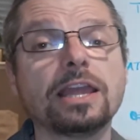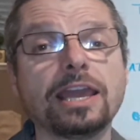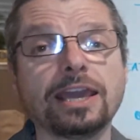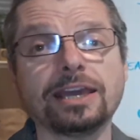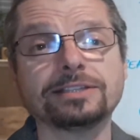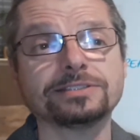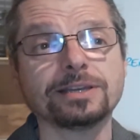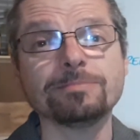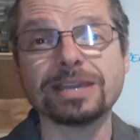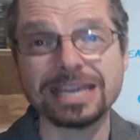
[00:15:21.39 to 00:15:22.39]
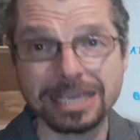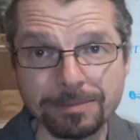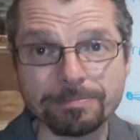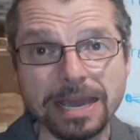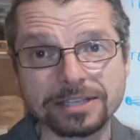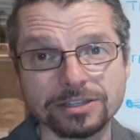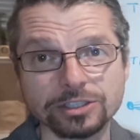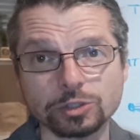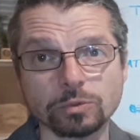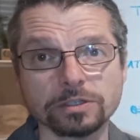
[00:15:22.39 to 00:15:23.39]
and making impact in
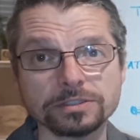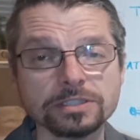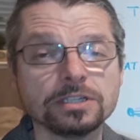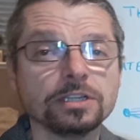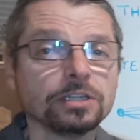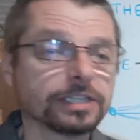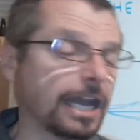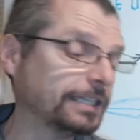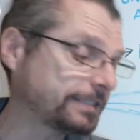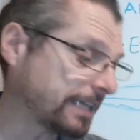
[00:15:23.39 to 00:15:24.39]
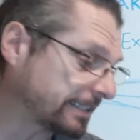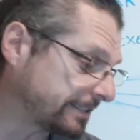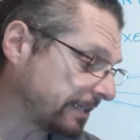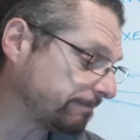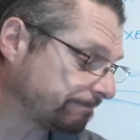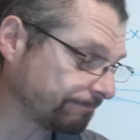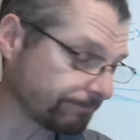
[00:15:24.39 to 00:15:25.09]
this world. Guys, that's it.